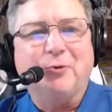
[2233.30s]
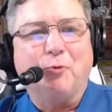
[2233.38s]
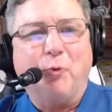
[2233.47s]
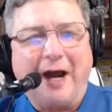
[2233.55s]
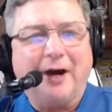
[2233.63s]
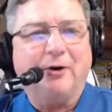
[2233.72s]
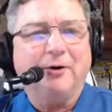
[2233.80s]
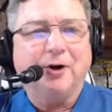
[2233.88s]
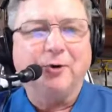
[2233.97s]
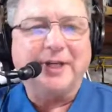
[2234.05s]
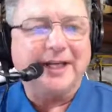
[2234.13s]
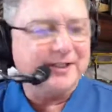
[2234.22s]
Wow.
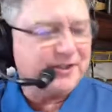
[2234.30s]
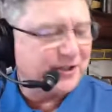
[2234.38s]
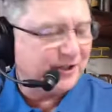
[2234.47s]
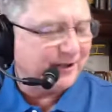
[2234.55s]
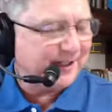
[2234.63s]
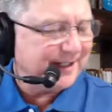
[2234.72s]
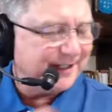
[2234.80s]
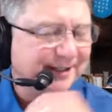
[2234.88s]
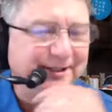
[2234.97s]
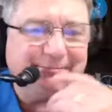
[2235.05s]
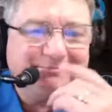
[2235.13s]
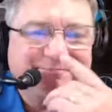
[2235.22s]
Okay. Sorry.
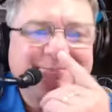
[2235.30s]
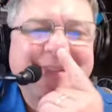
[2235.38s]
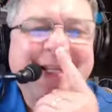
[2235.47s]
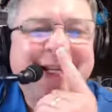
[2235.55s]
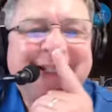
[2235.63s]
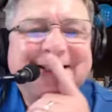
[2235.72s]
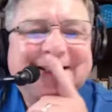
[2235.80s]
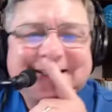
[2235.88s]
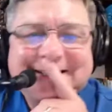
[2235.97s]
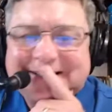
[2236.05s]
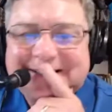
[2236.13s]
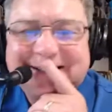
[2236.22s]

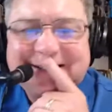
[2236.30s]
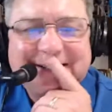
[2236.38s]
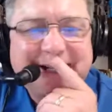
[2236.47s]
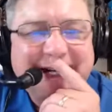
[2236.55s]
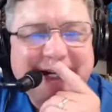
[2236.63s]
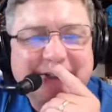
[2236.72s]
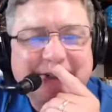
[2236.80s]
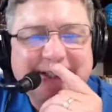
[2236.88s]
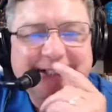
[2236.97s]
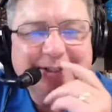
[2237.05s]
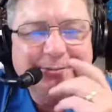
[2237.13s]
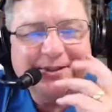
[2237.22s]
I couldn't
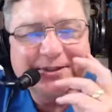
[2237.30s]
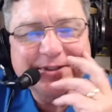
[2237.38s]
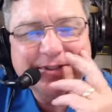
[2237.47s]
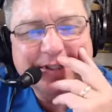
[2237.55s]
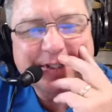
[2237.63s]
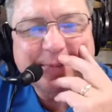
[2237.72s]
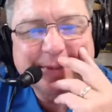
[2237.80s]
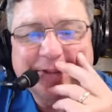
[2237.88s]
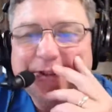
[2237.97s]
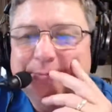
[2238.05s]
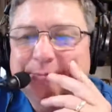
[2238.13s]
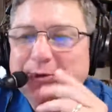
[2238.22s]
get him to spin the
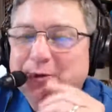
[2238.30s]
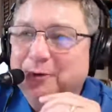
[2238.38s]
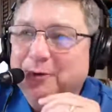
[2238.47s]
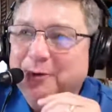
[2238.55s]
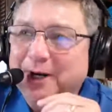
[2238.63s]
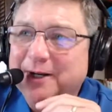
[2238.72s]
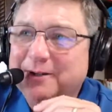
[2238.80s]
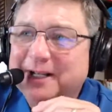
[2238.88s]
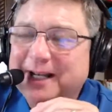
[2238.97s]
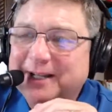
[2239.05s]
computer around.